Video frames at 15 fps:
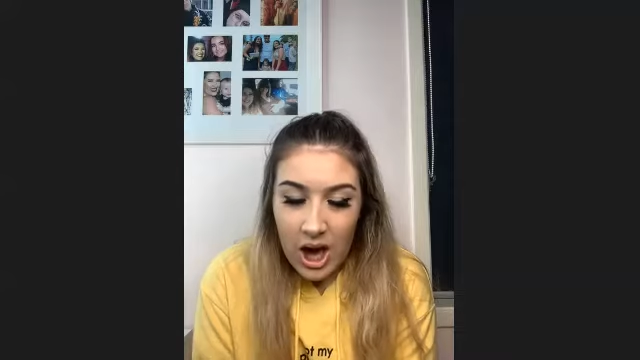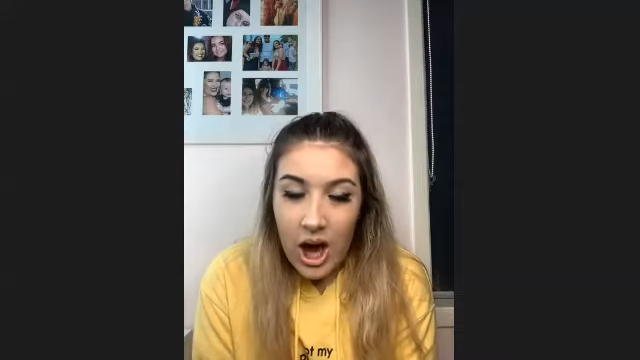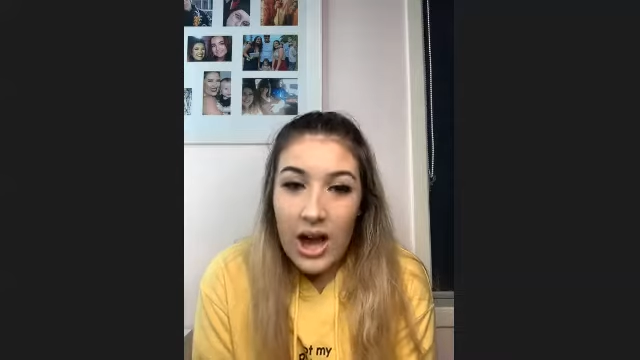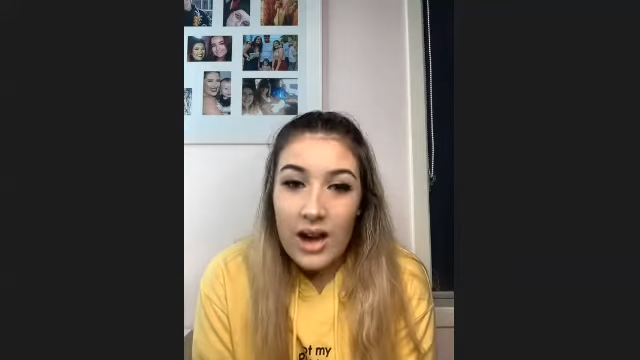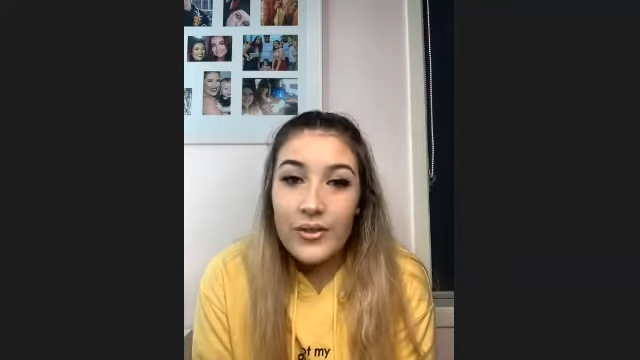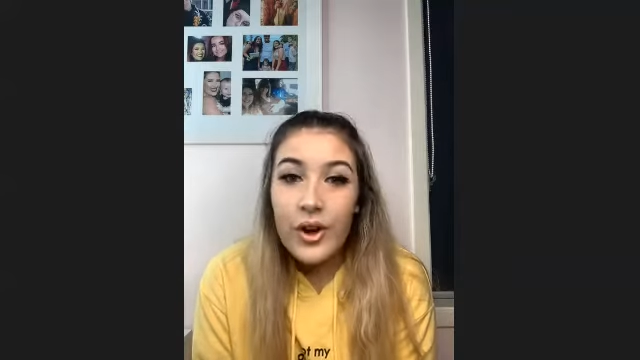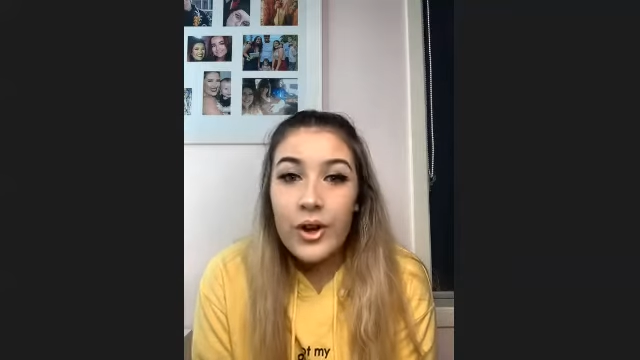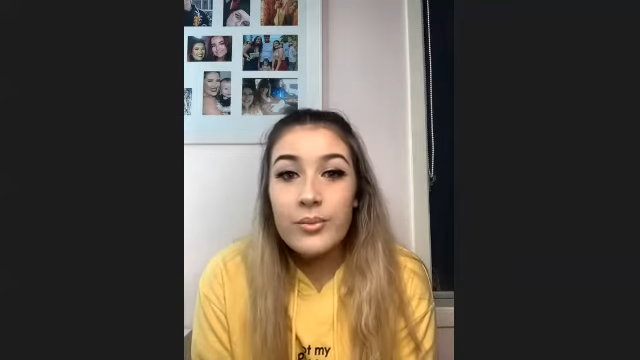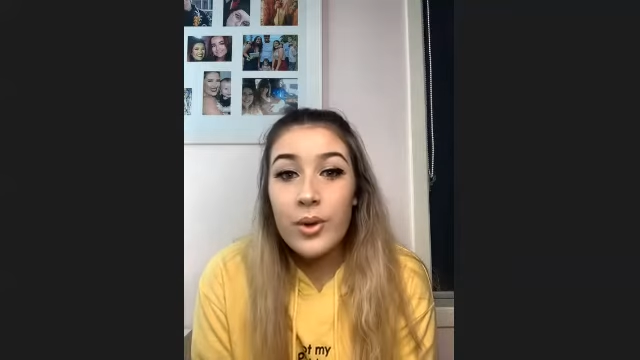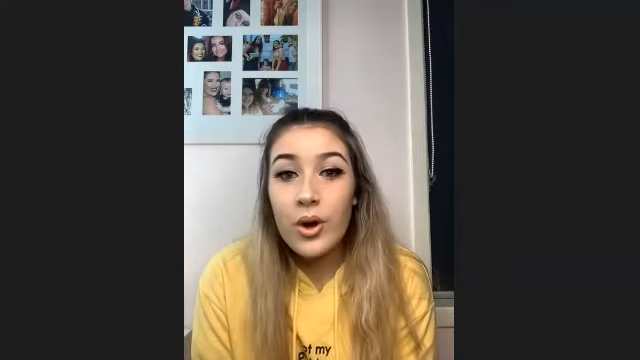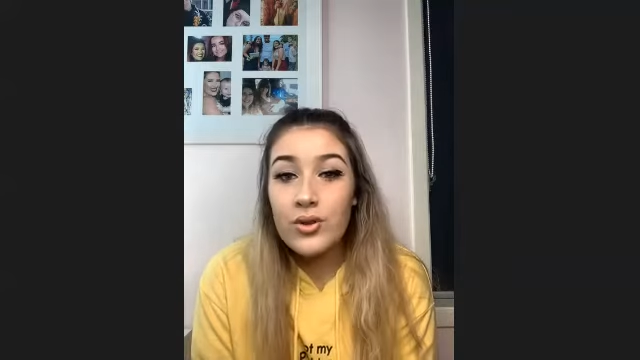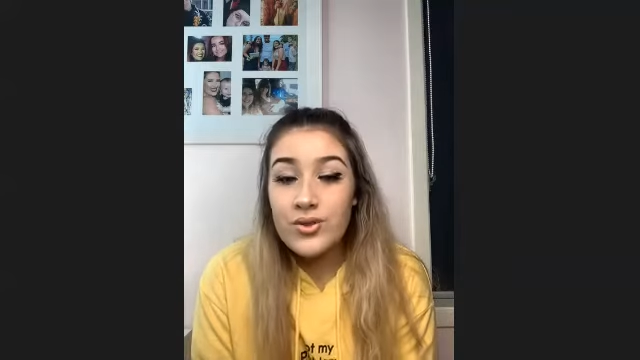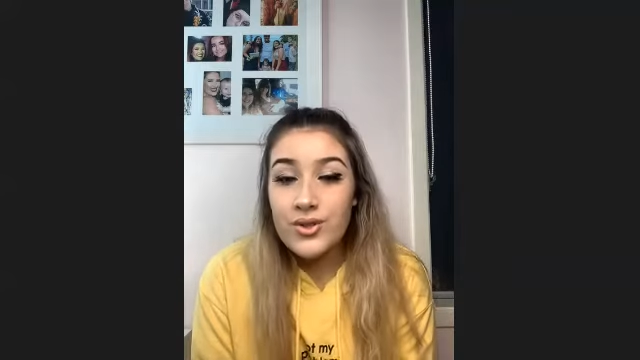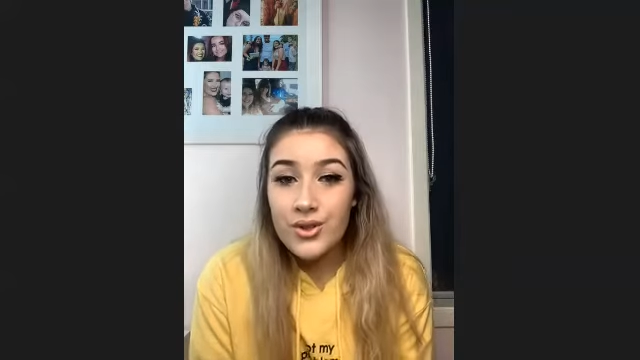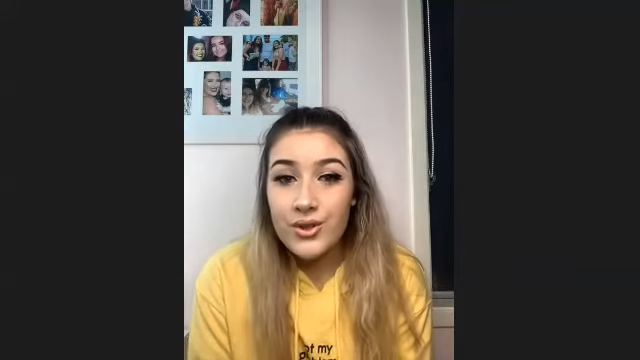I wrote
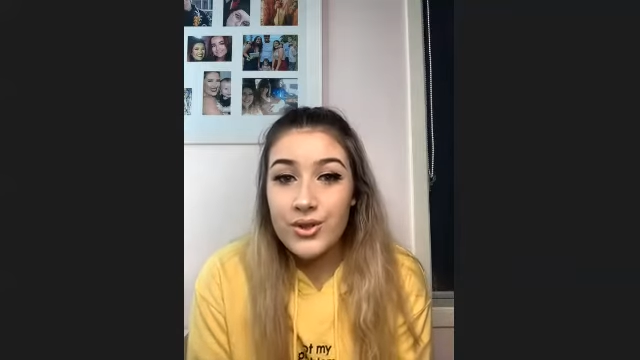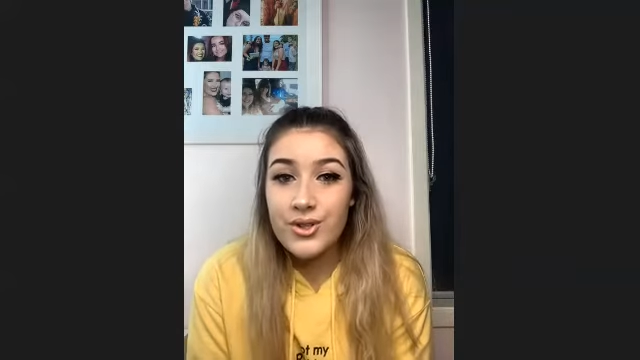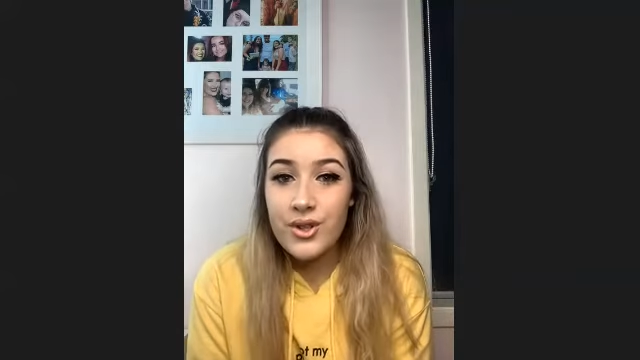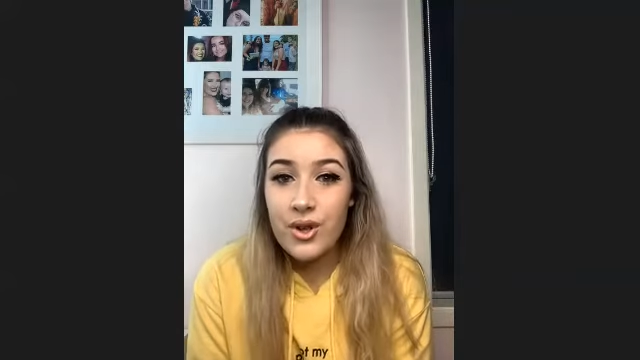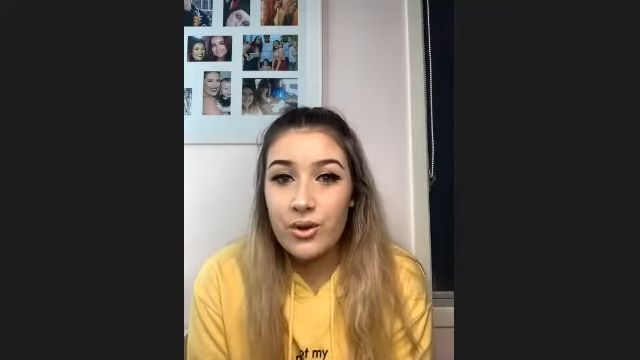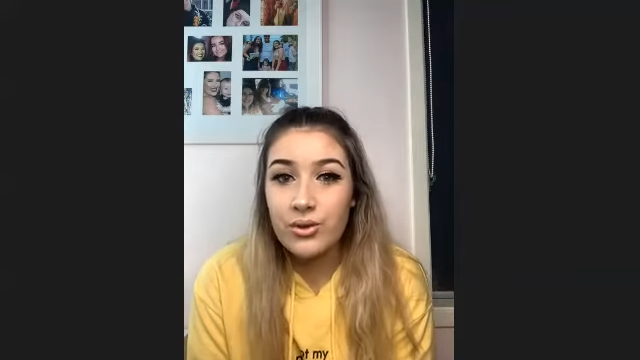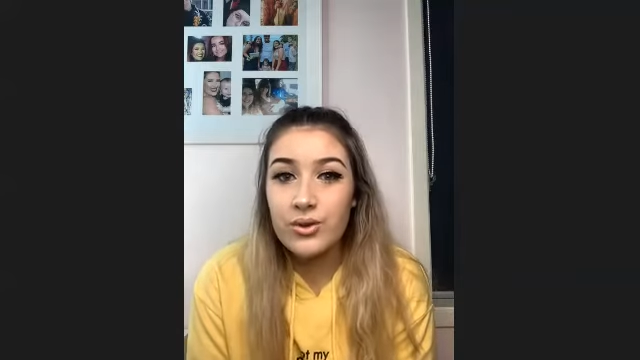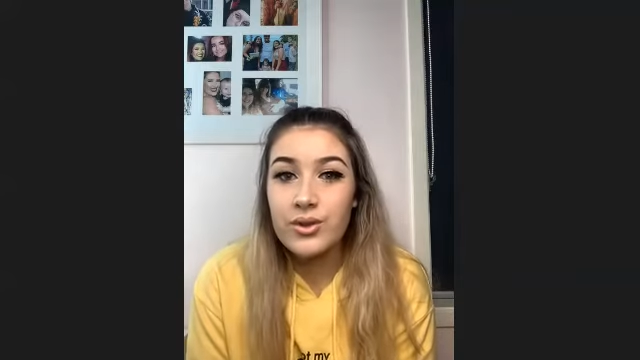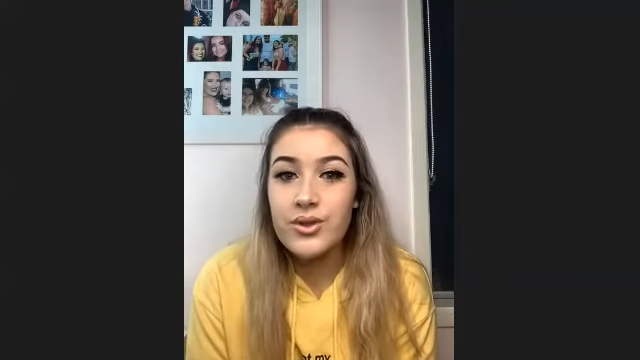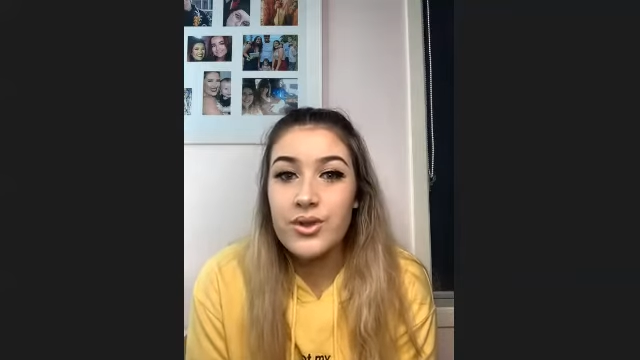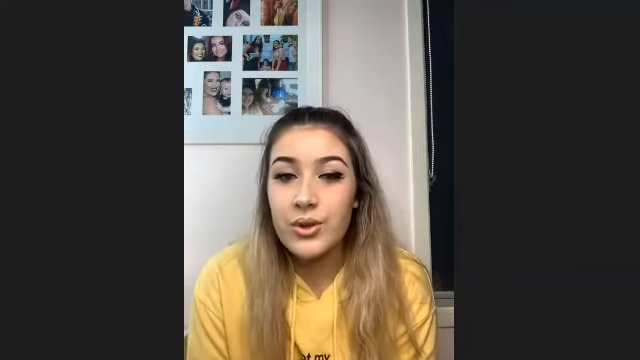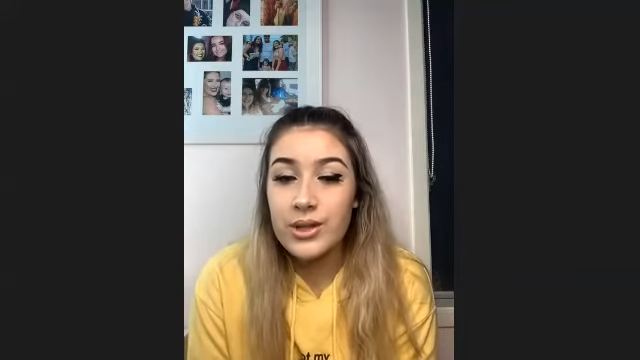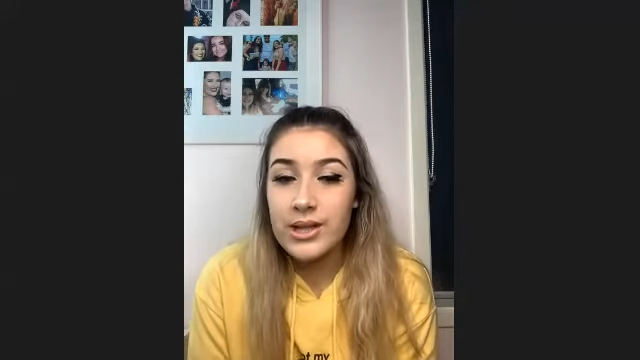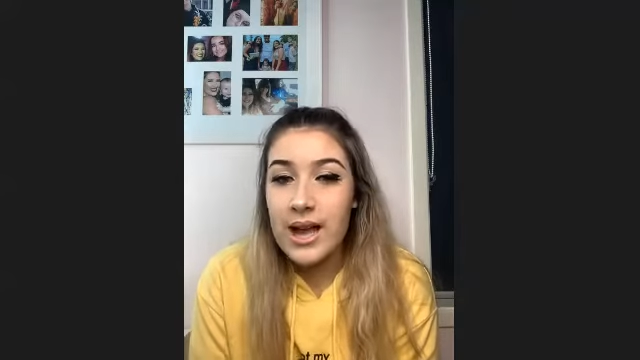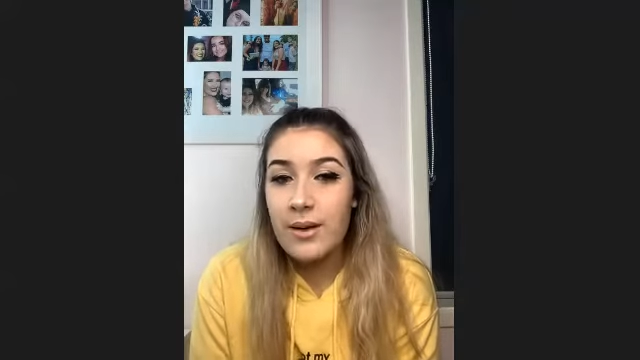most of the songs
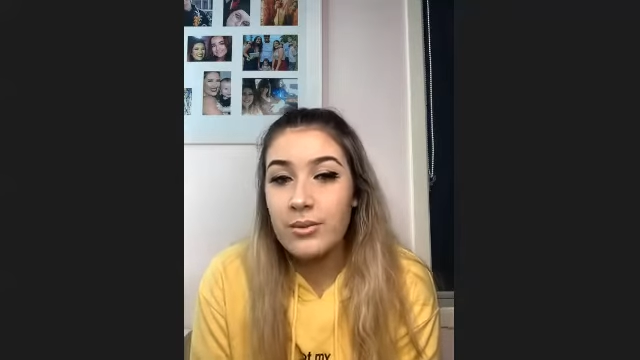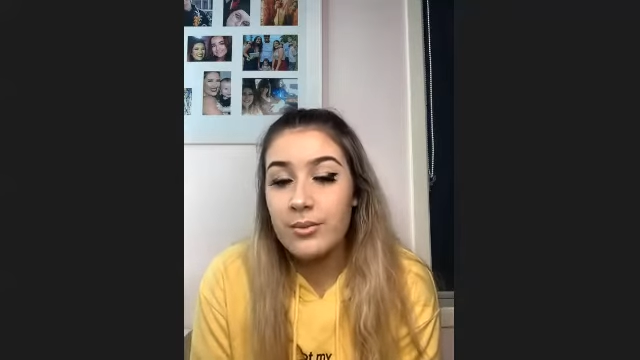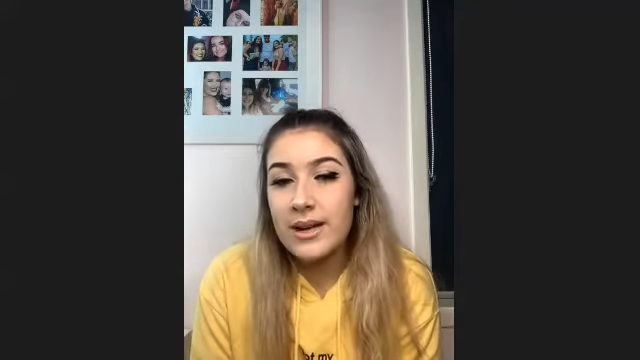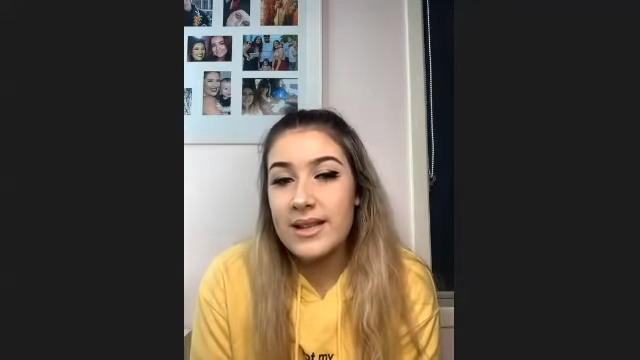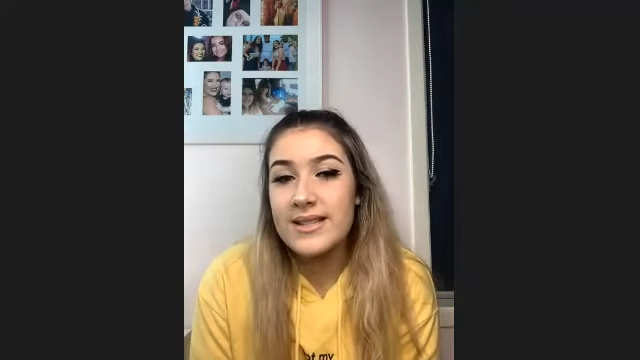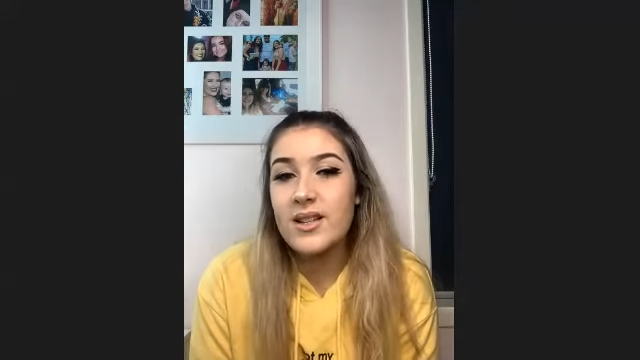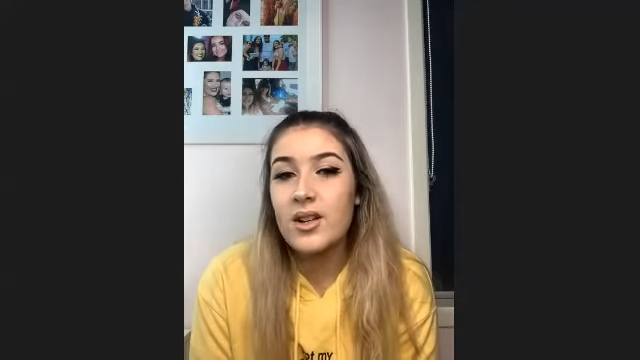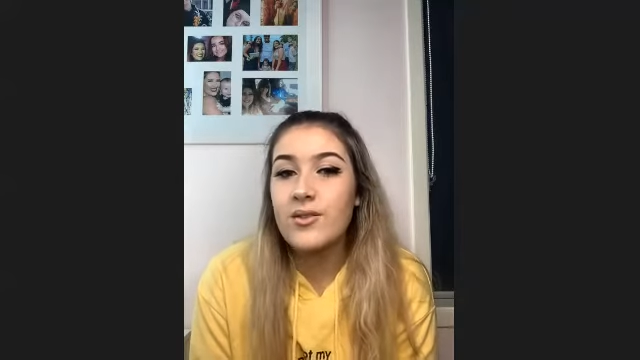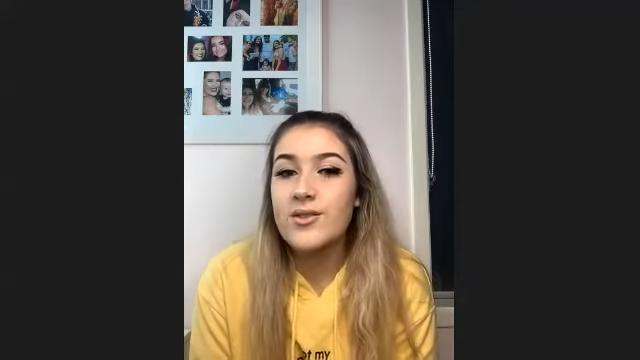on the album myself.